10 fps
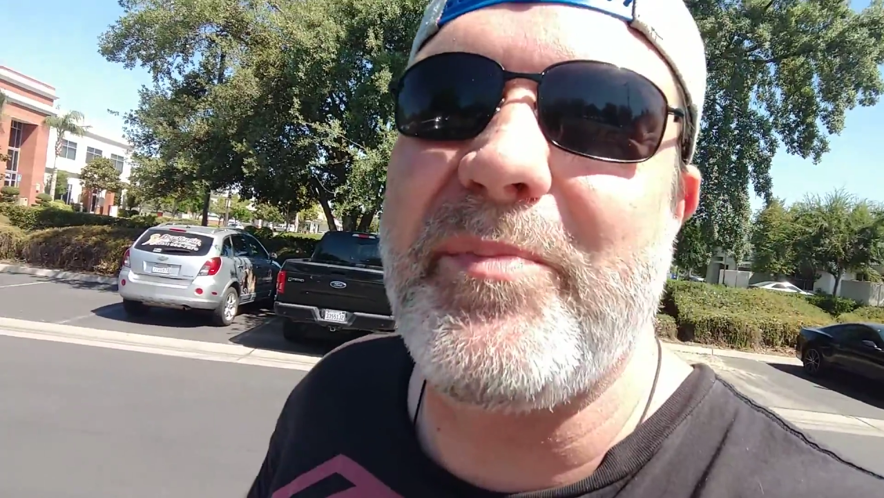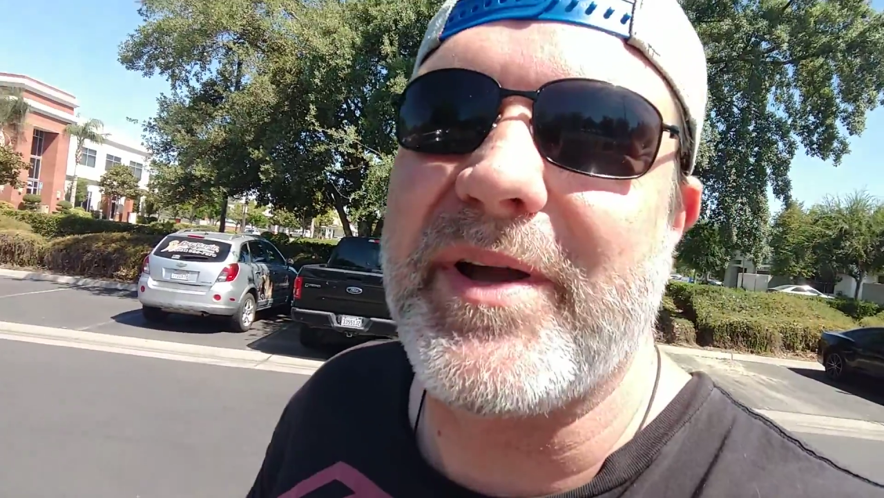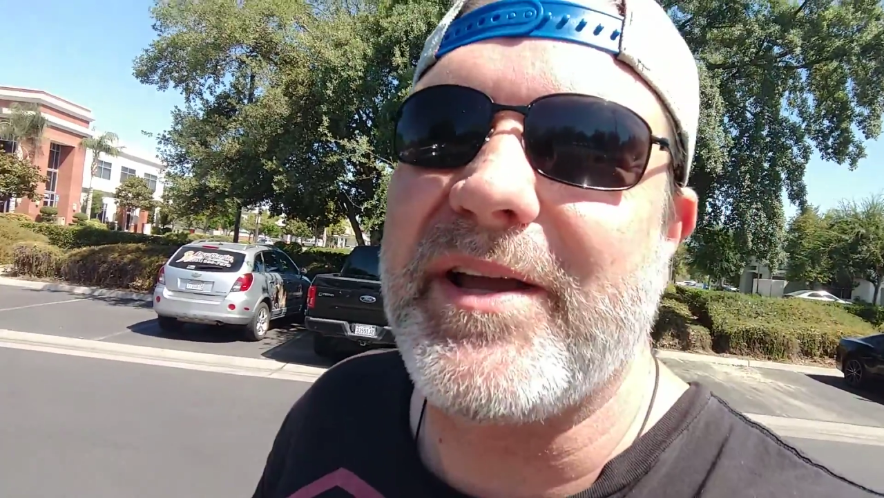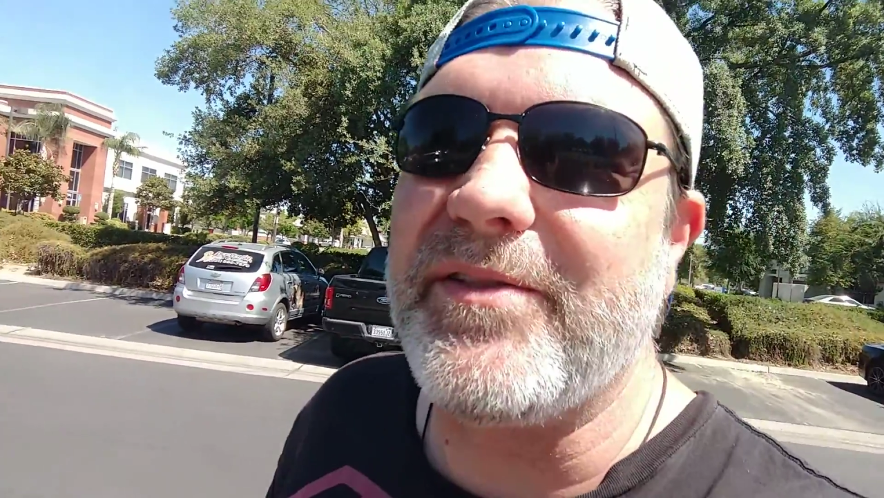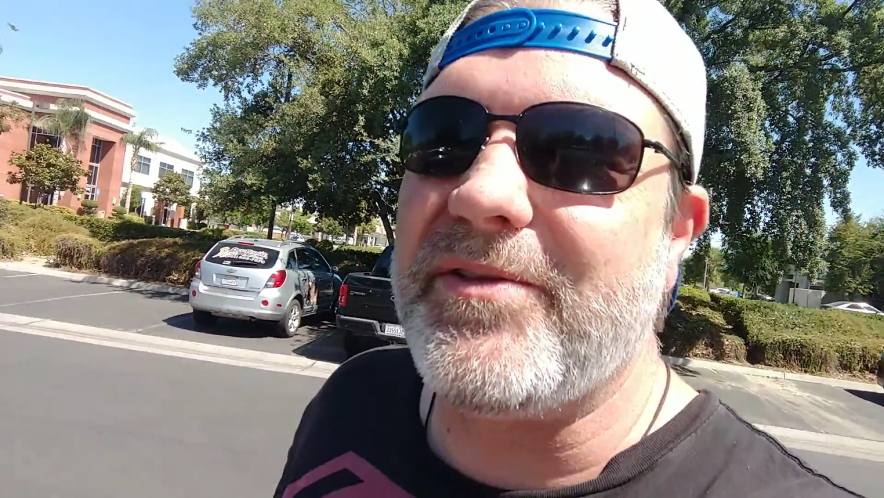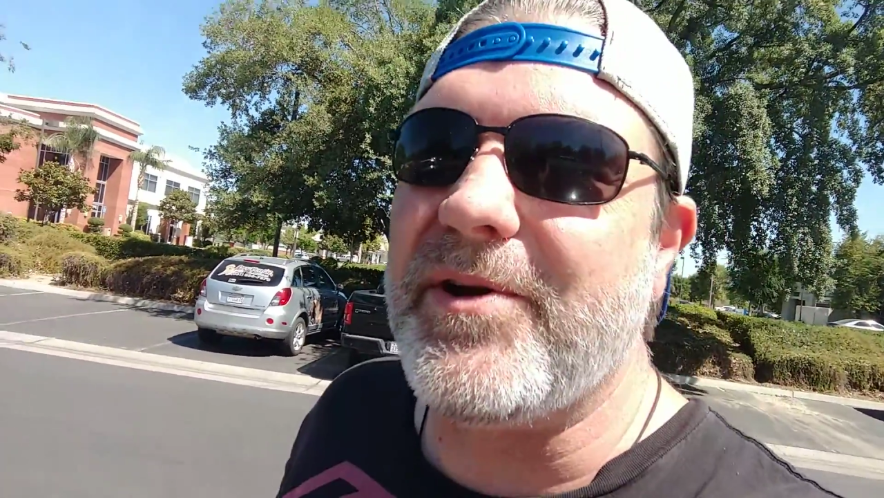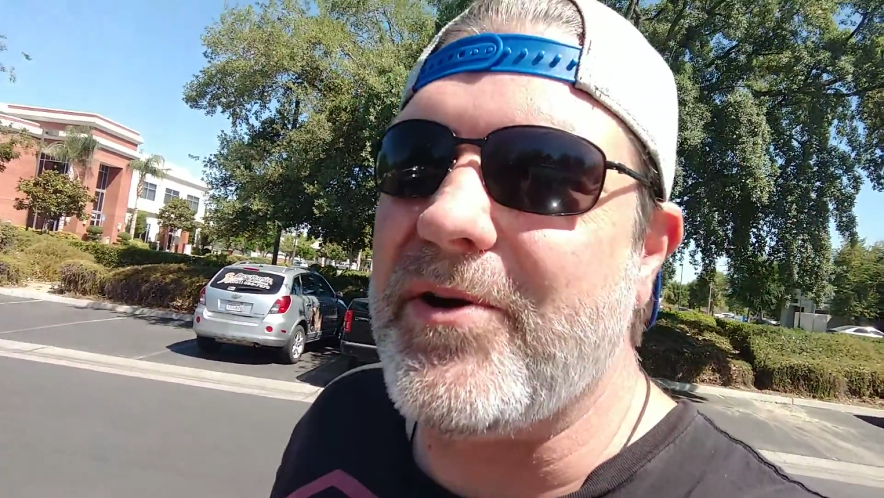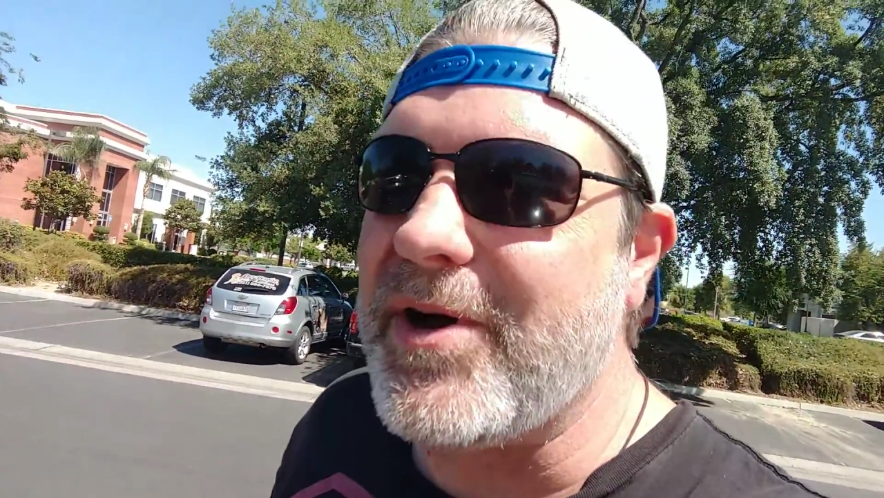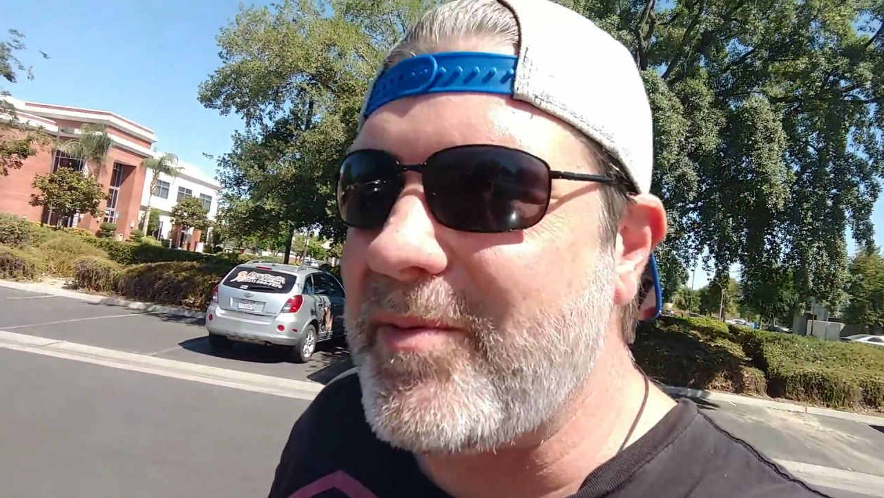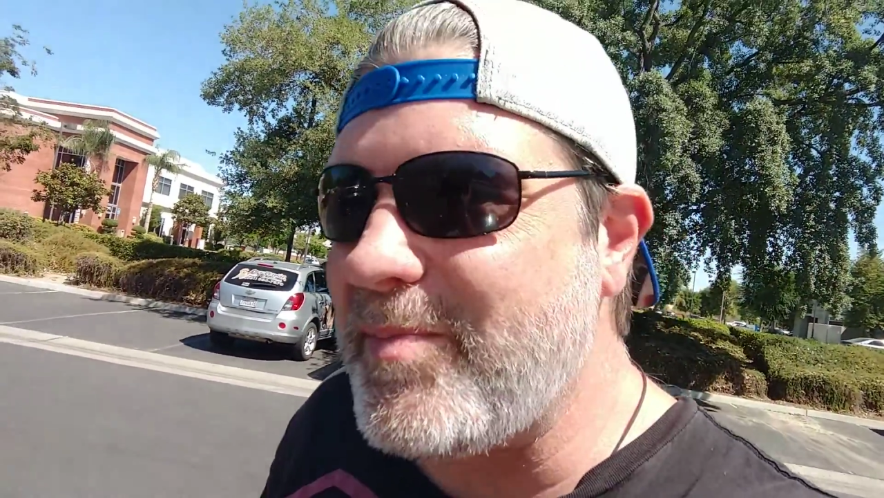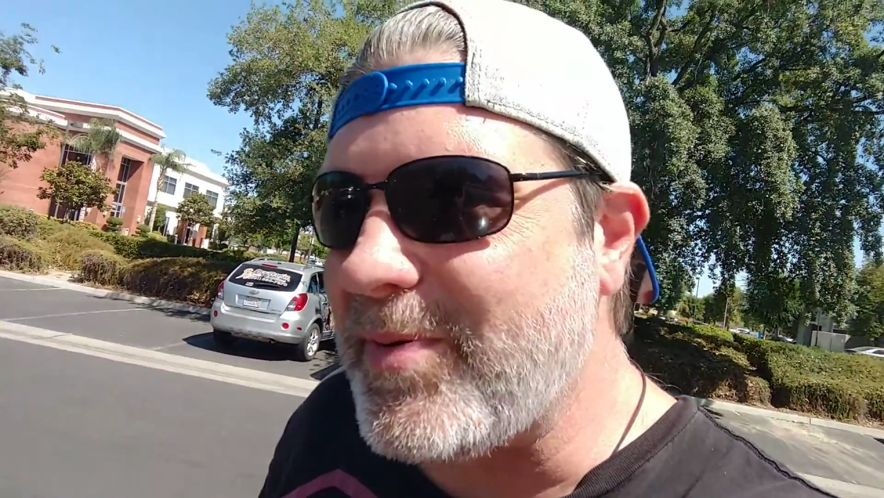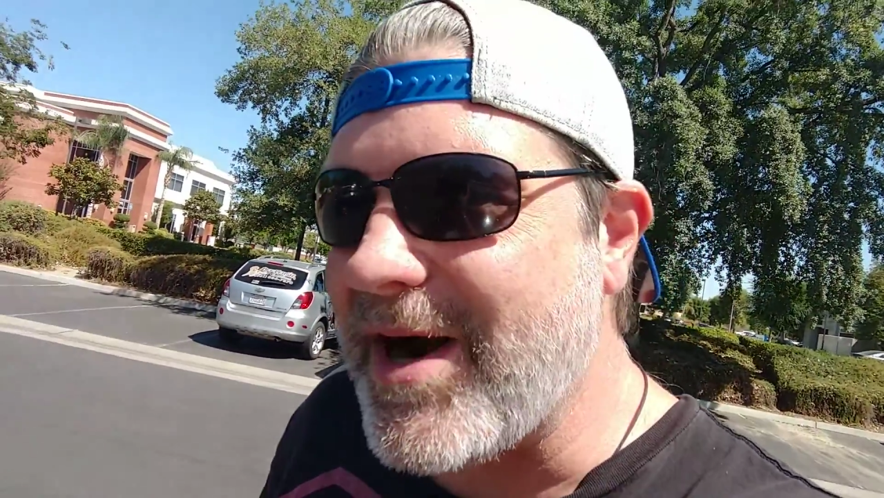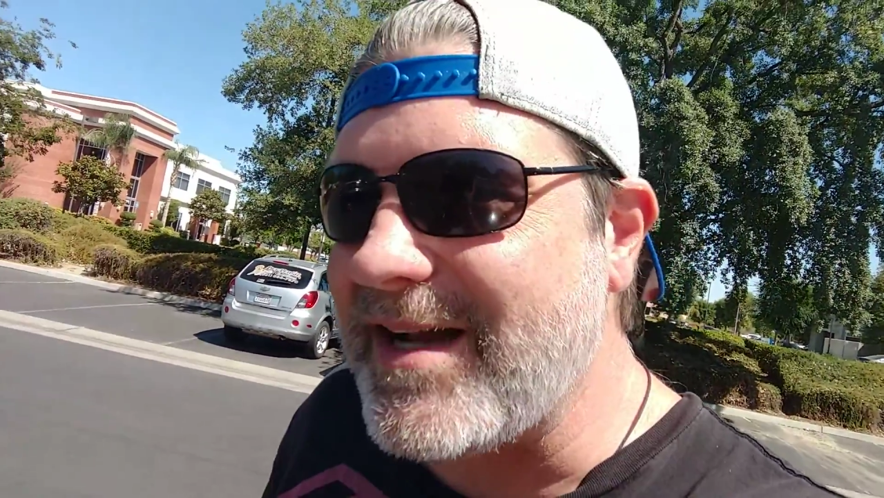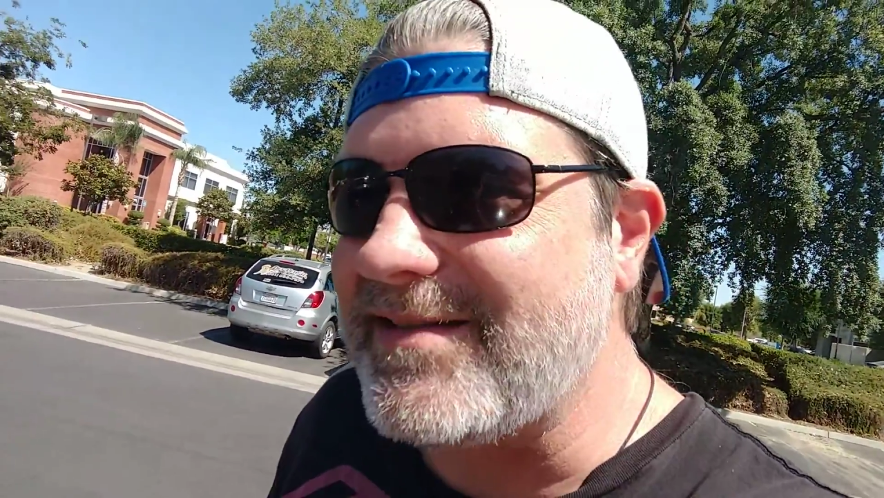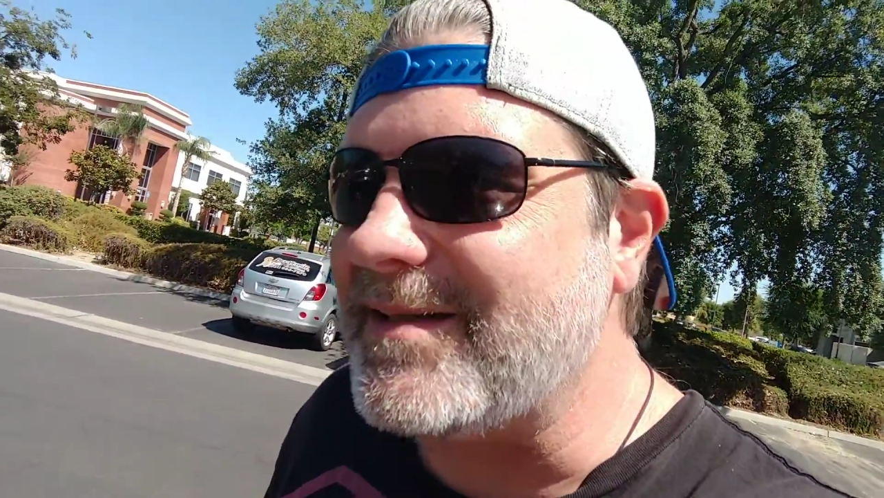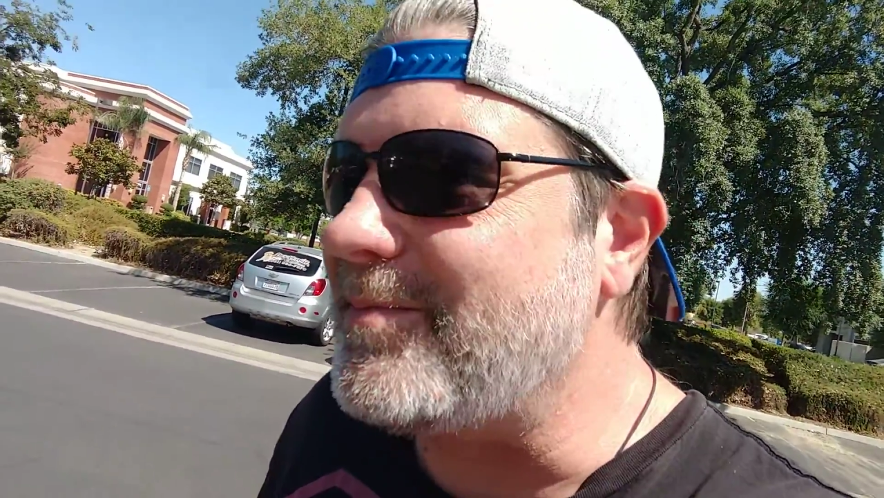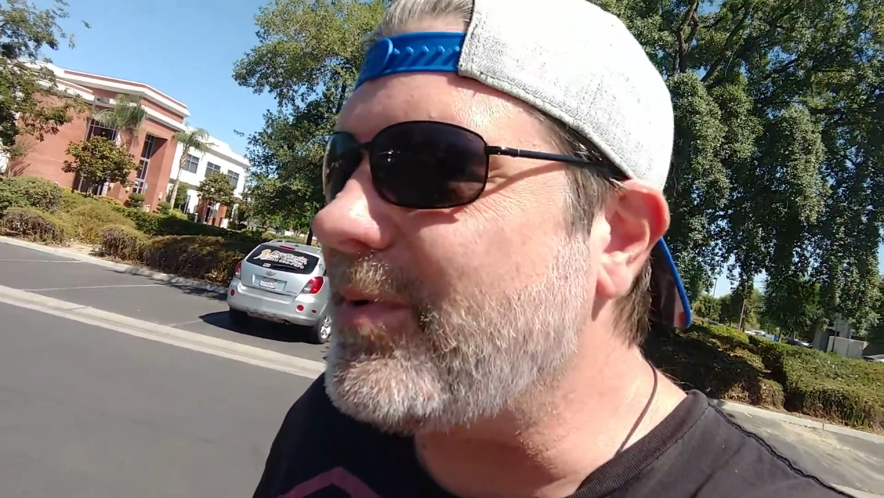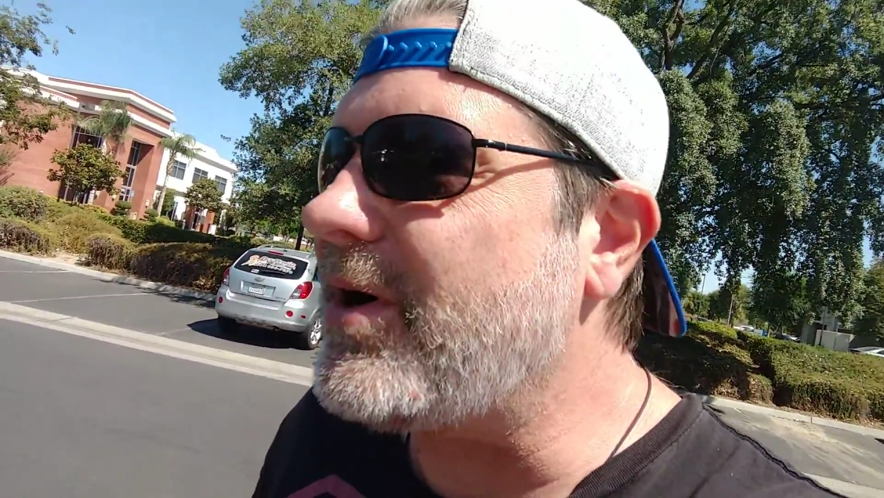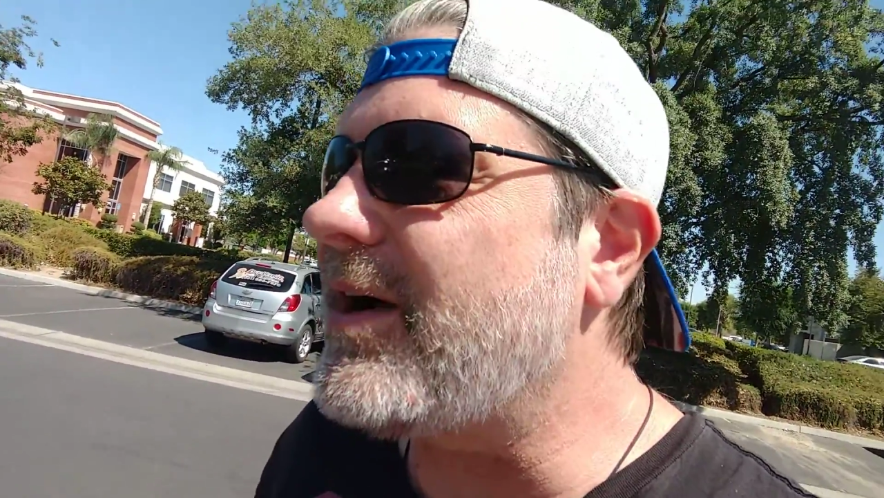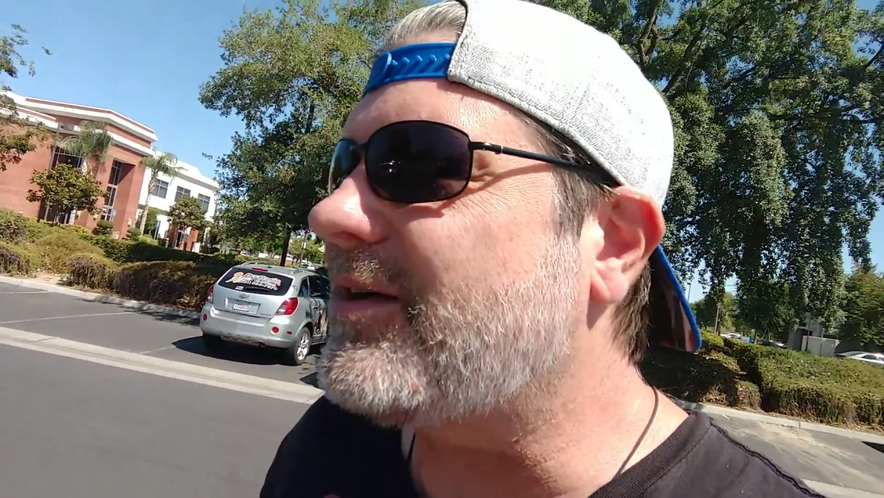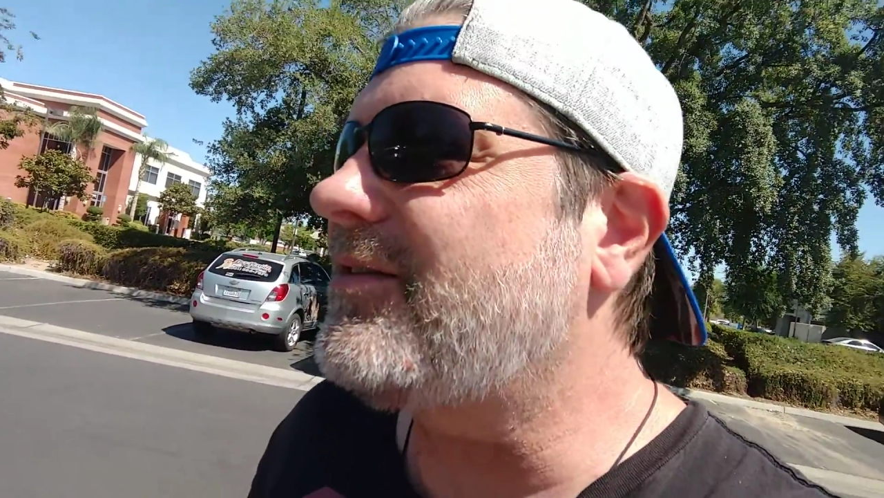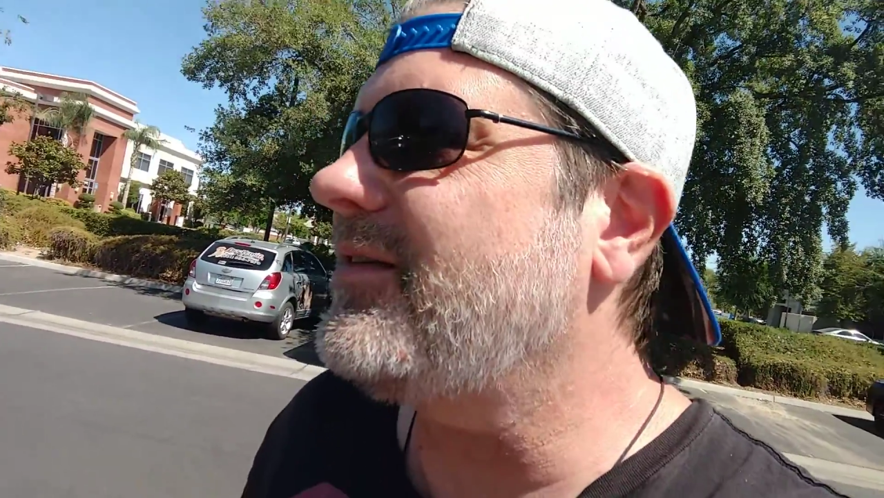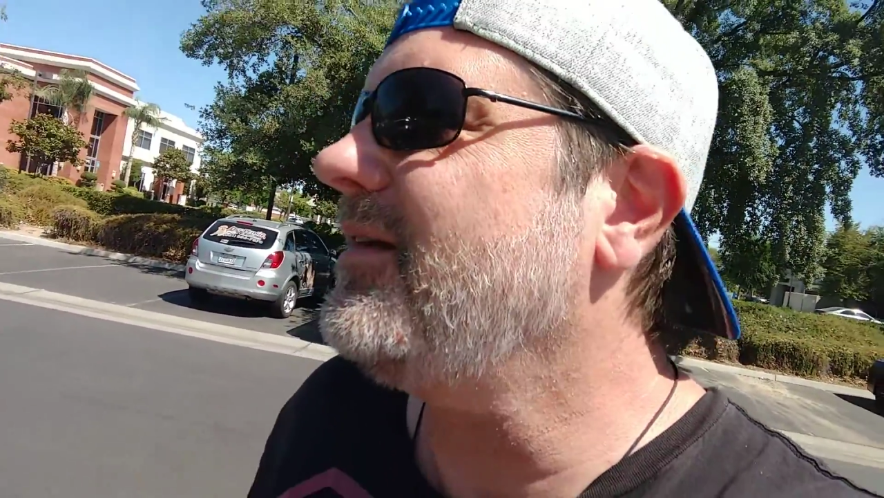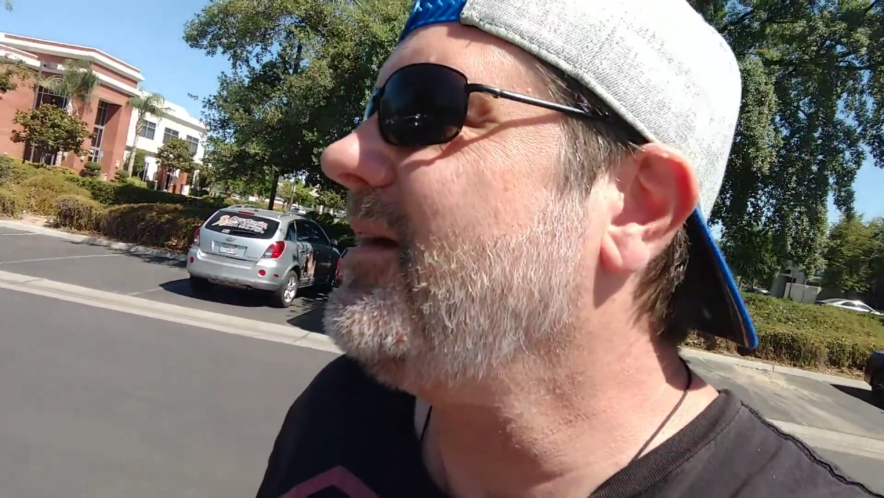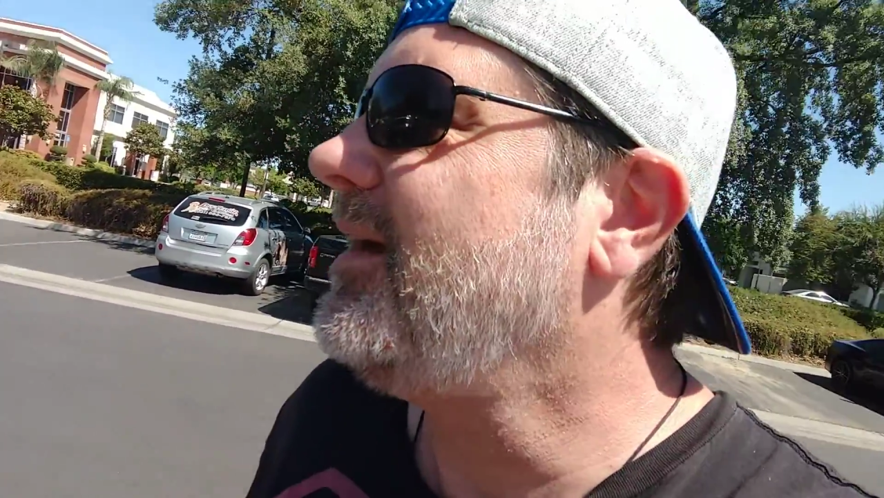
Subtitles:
picking through and pricing books,